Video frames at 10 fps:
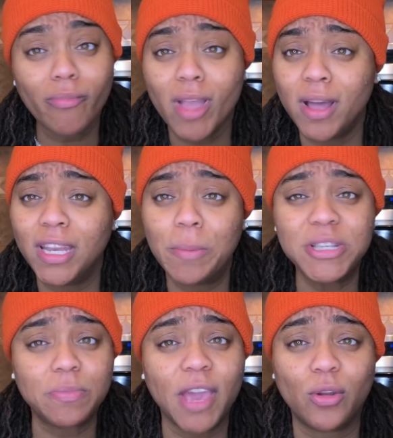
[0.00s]
love me
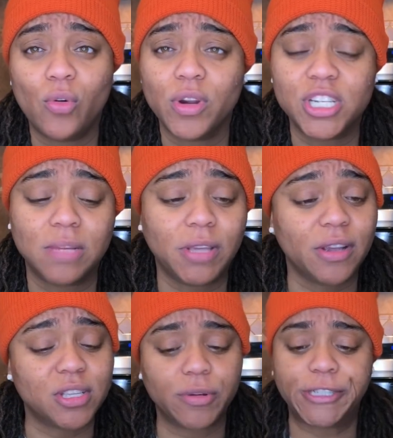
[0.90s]
some kettle corn chips. They are
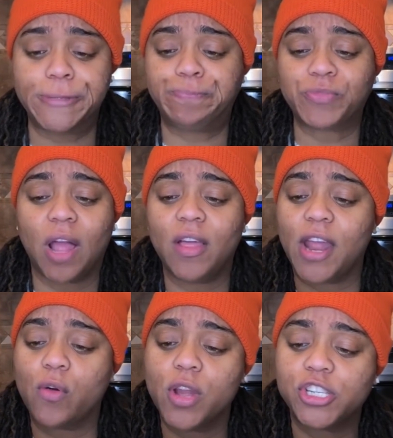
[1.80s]
so good. I love that
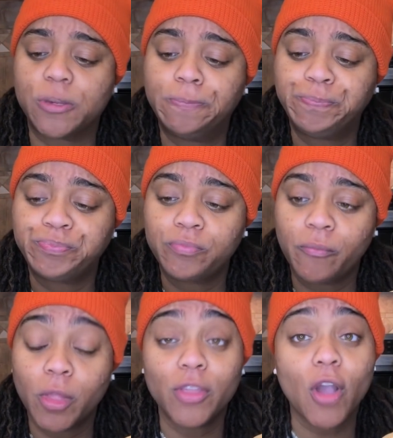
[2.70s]
crunch.
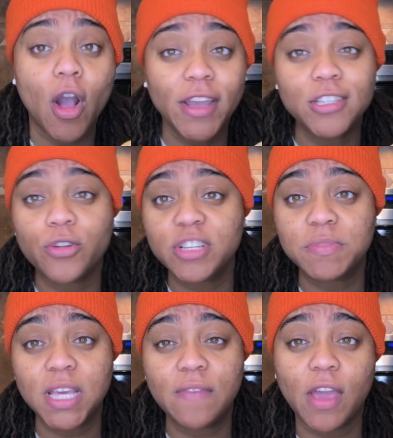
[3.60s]
Y'all, it is Christmas
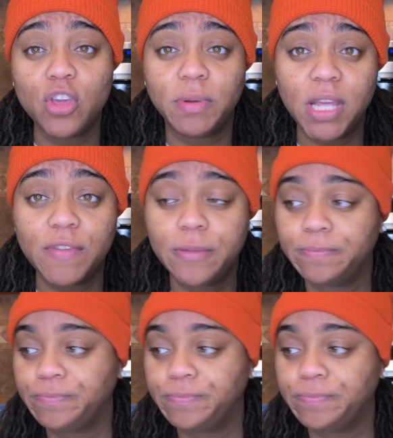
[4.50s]
Eve. Can you believe it?